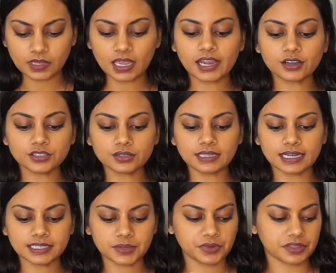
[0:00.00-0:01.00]
I also
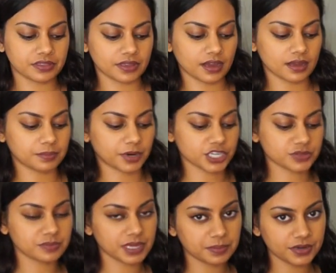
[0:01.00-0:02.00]
lined it with
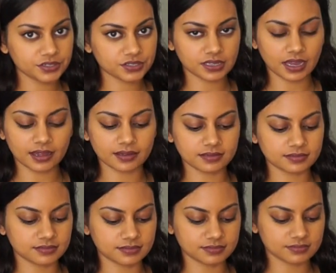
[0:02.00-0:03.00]
parchment paper so that
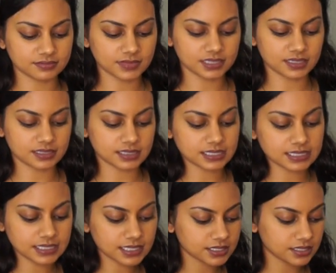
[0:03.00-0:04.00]
it doesn't
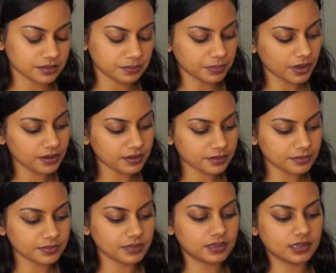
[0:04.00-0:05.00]
stick to the
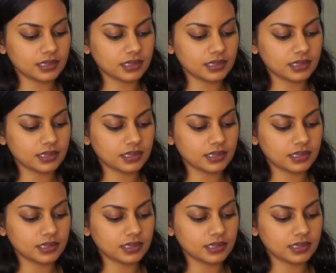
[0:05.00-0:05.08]
bottom.